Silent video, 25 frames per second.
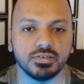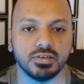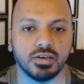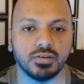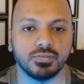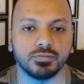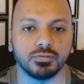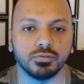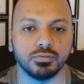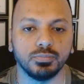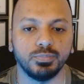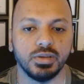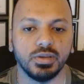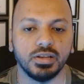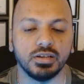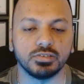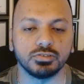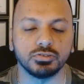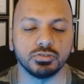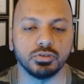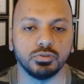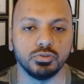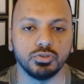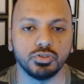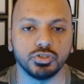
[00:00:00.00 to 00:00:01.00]
you have to build
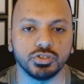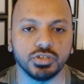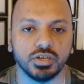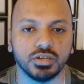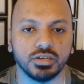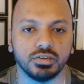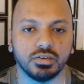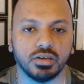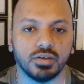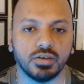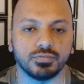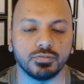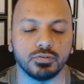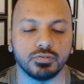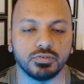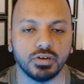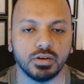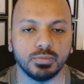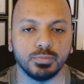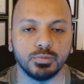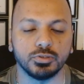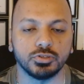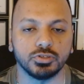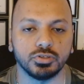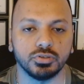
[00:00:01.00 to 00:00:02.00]
solution, you have to
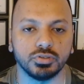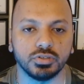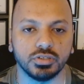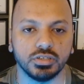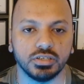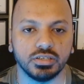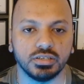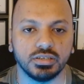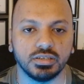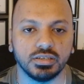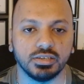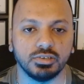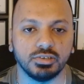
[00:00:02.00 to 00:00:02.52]
troubleshoot it,